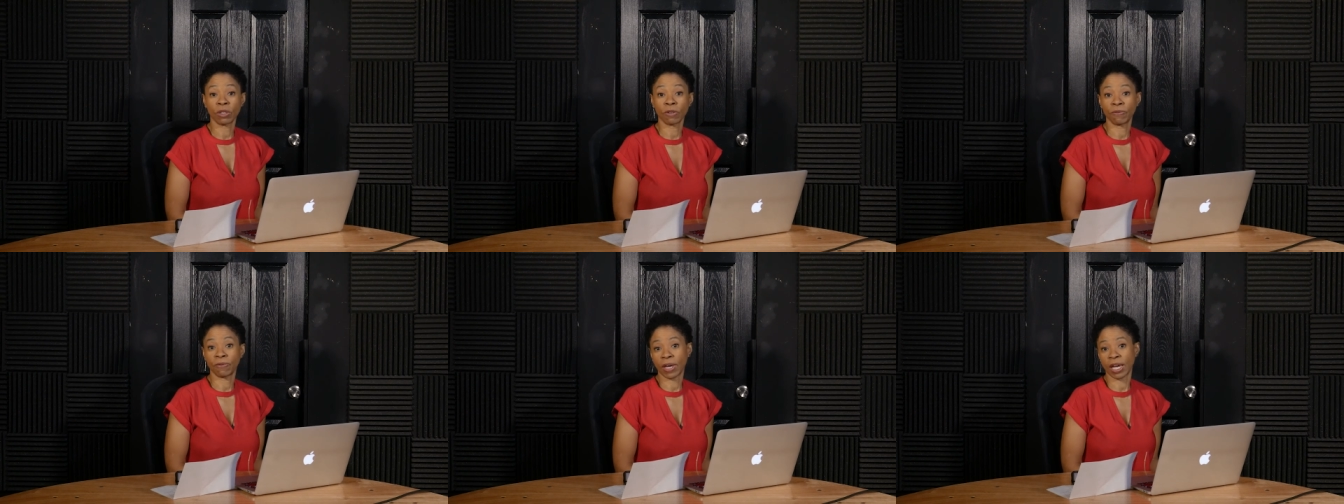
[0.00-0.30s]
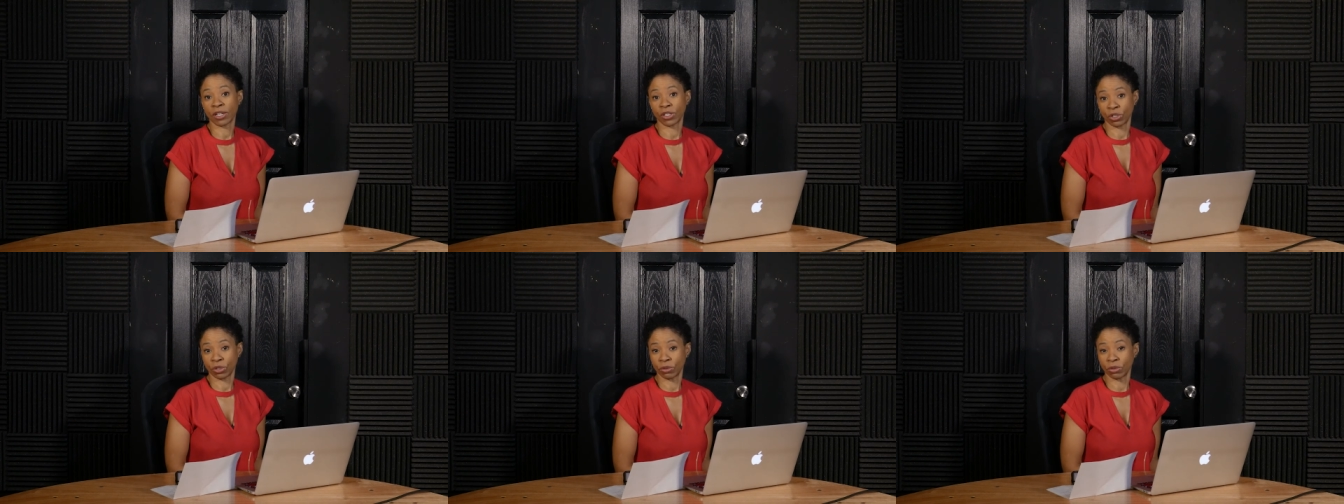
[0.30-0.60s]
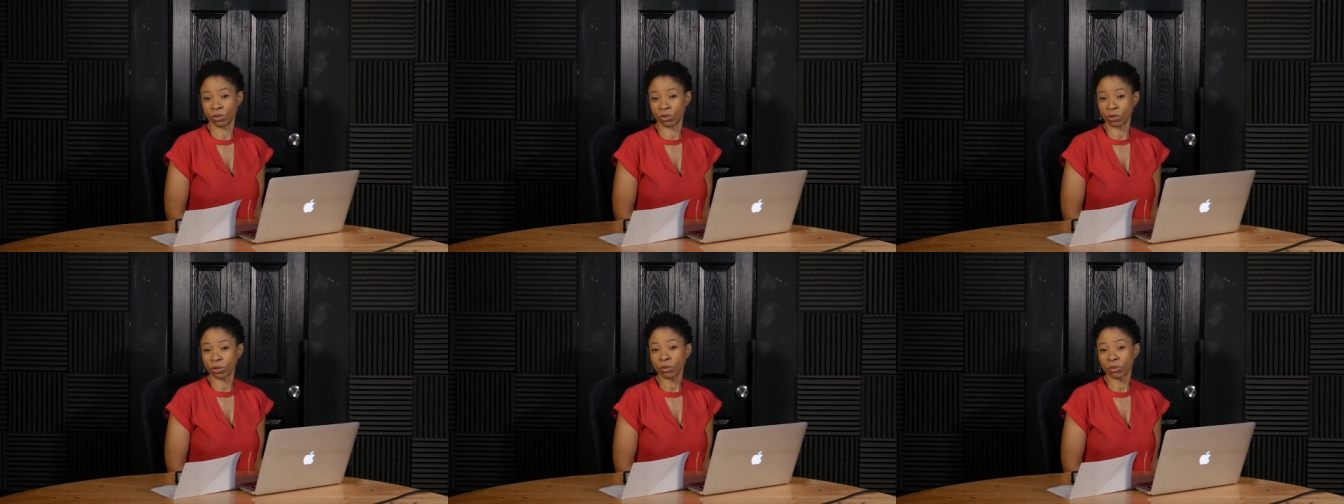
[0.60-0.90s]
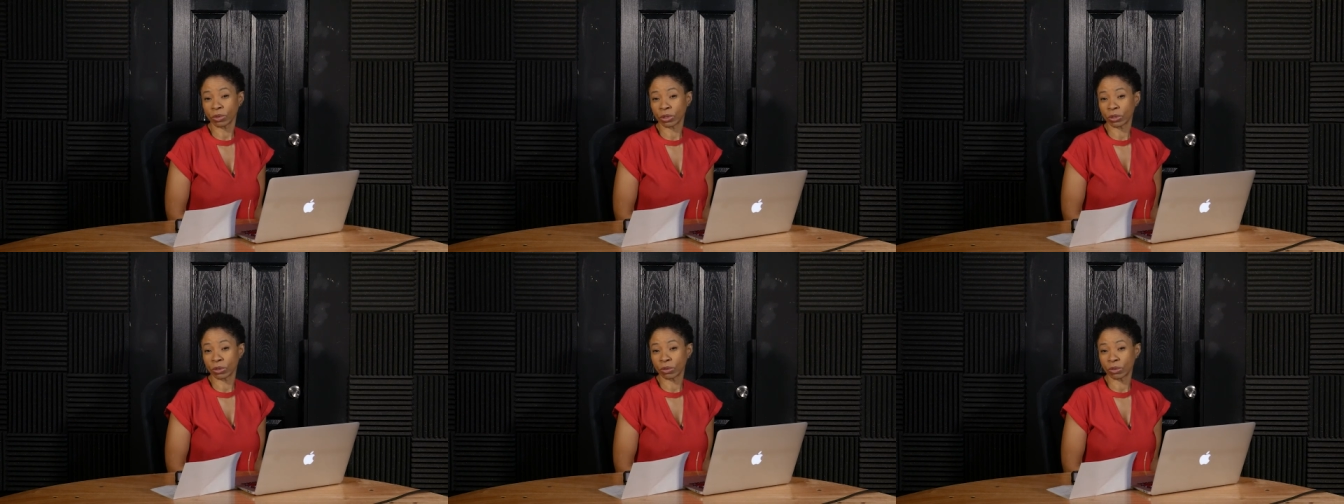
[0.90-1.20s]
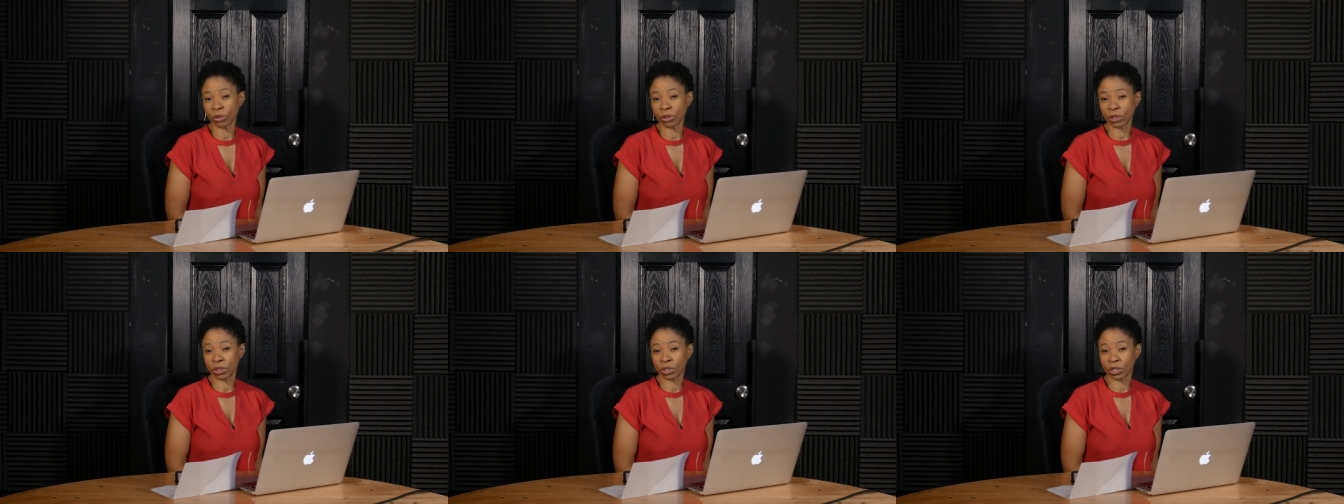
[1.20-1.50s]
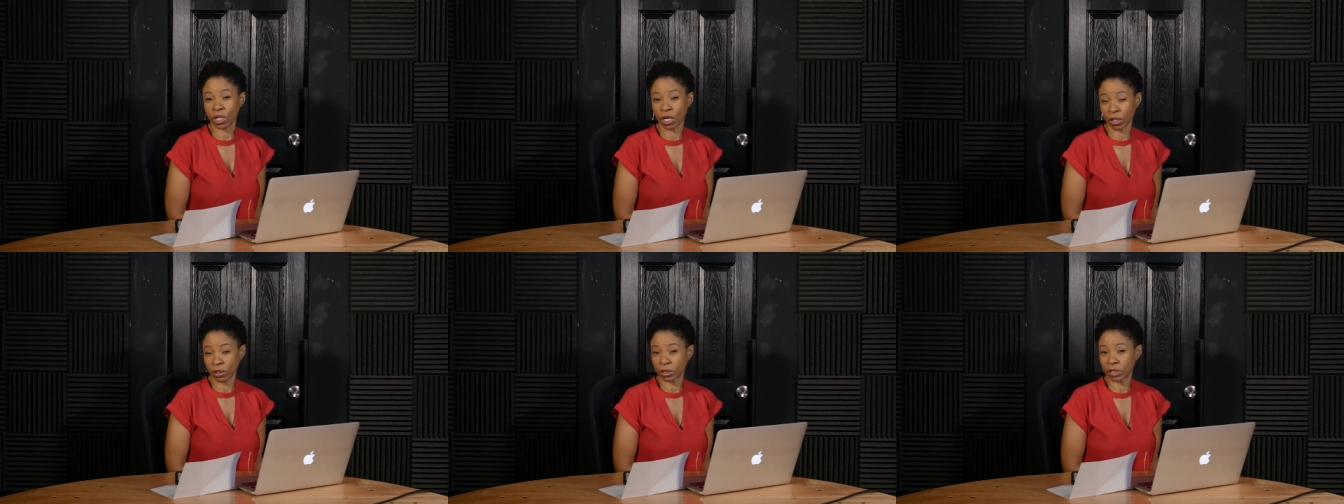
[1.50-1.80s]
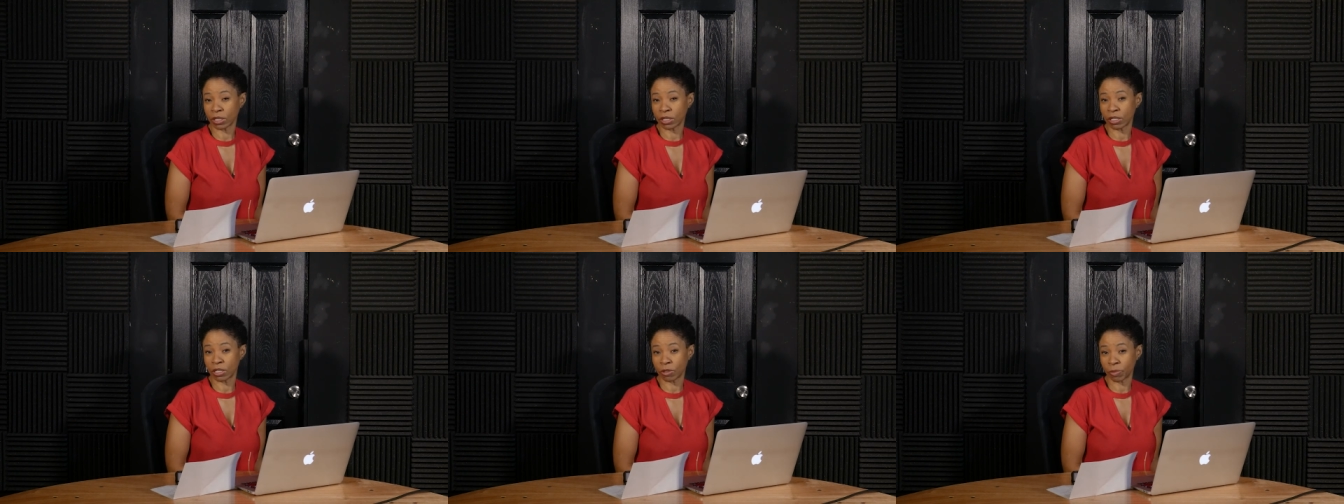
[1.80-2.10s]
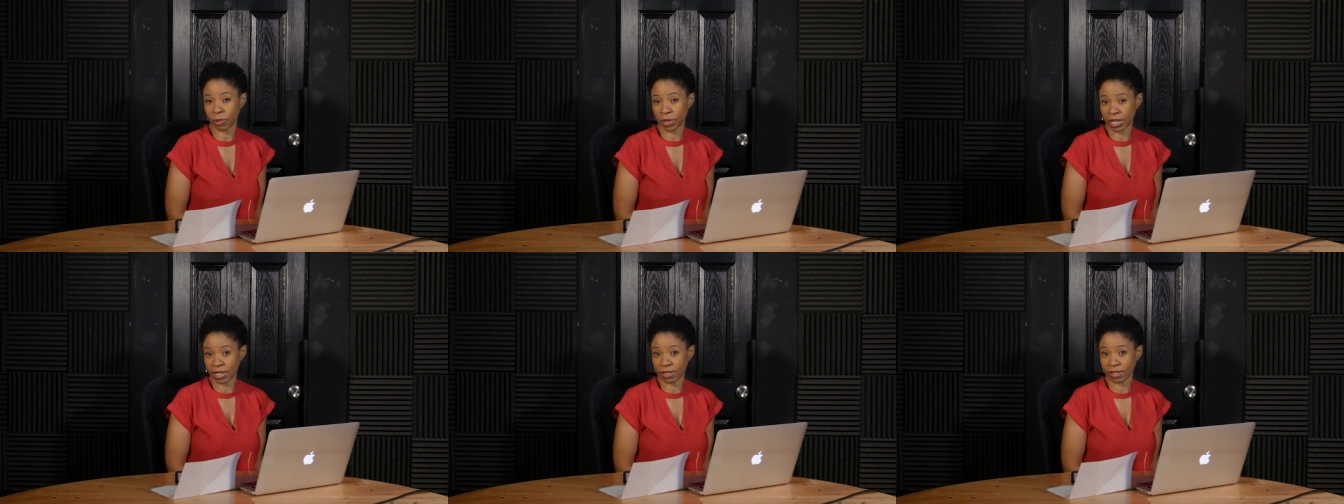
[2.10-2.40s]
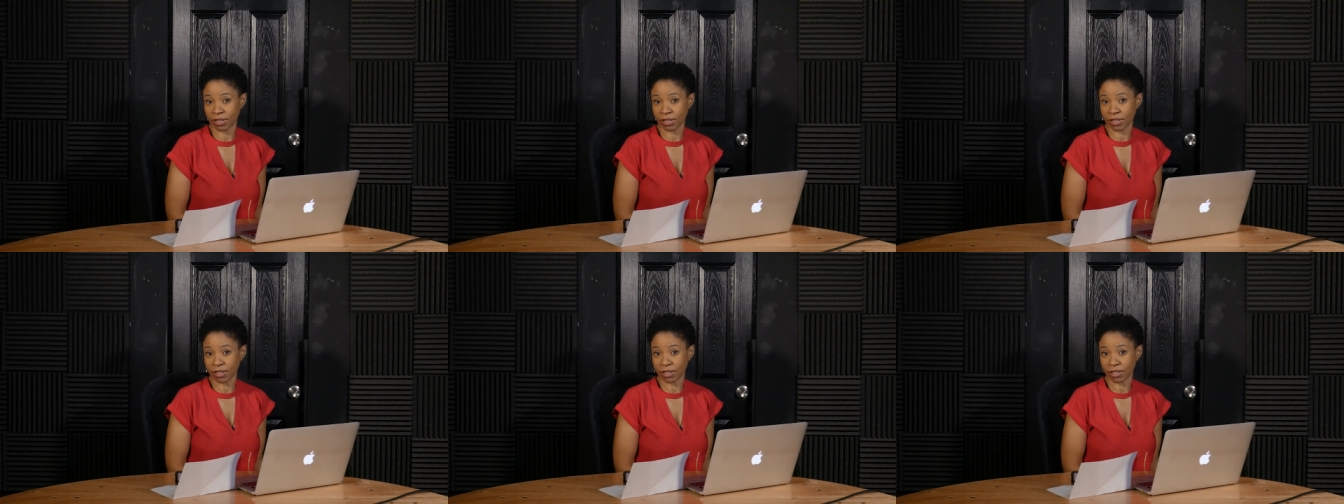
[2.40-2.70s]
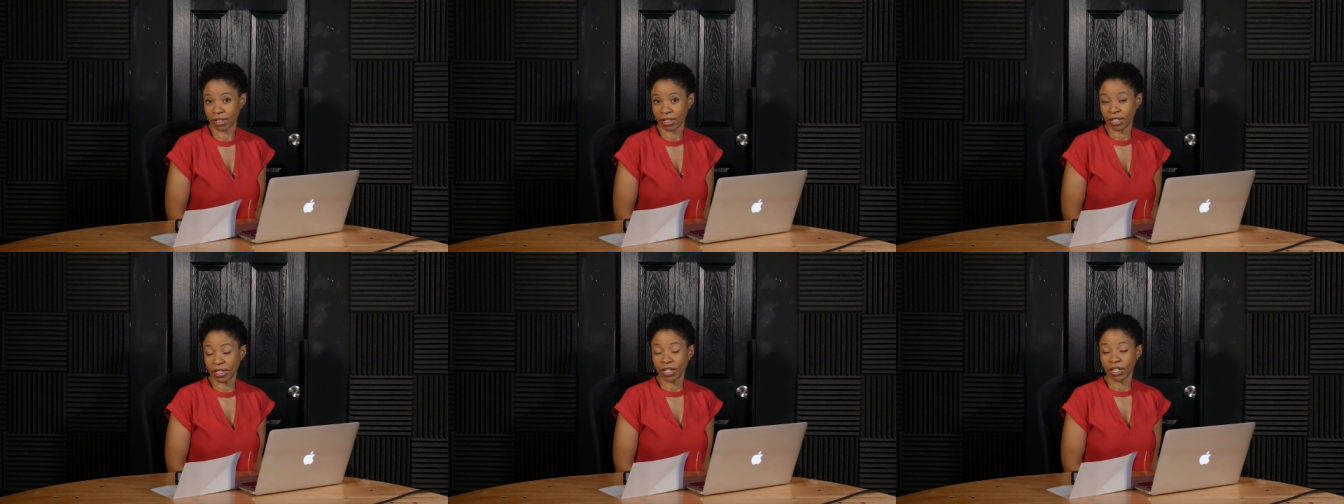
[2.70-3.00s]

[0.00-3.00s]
the fashion guru, Carlton Spence.